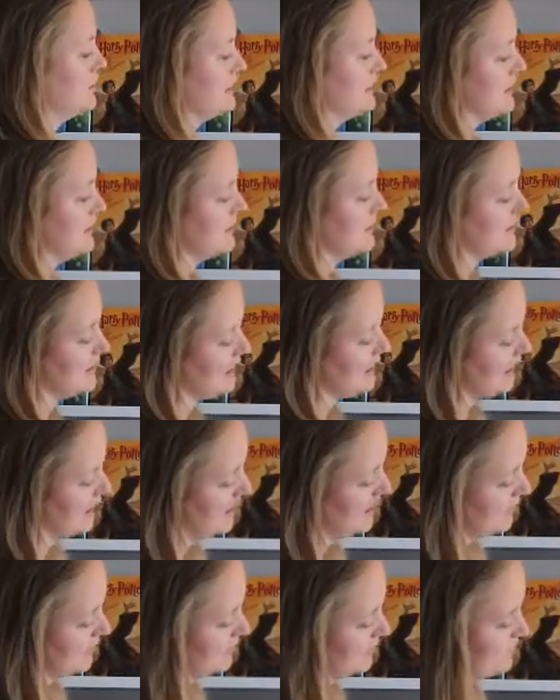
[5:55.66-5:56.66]
which is
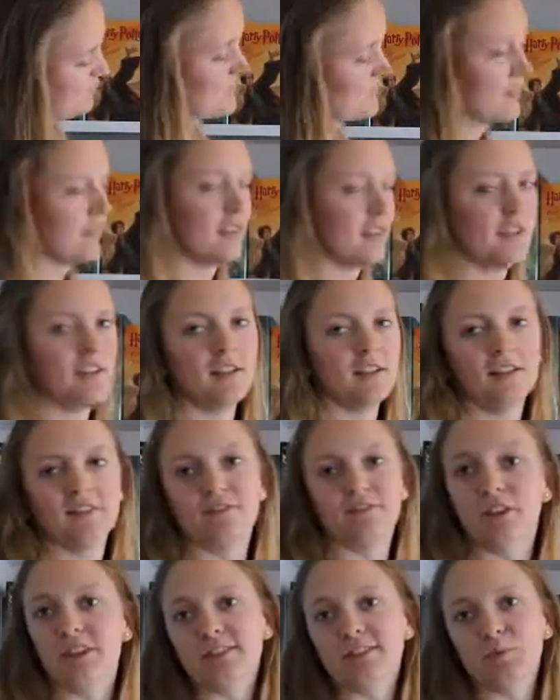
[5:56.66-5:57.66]
the
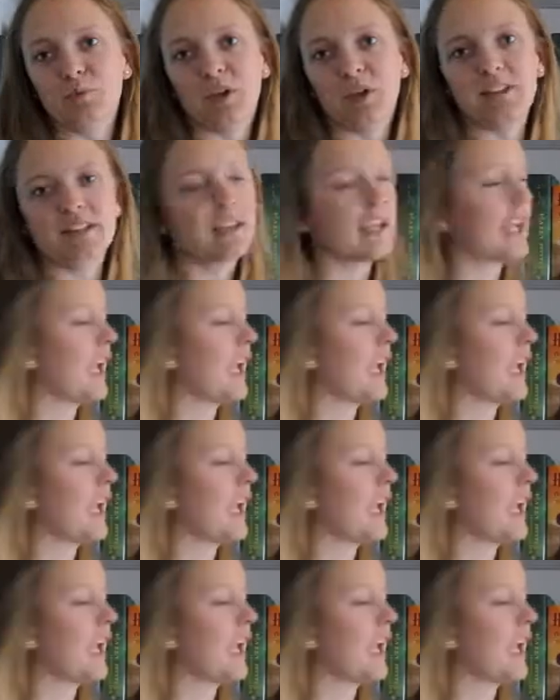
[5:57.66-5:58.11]
first one that